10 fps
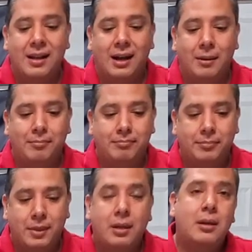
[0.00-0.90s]

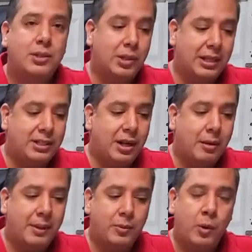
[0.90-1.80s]
So let's talk
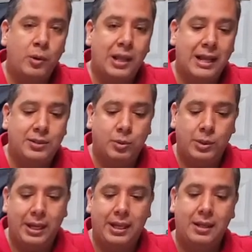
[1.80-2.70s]
about the Road Glide
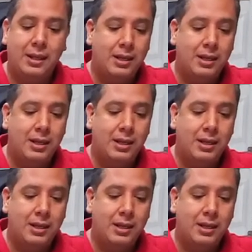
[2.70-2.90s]
toolkit.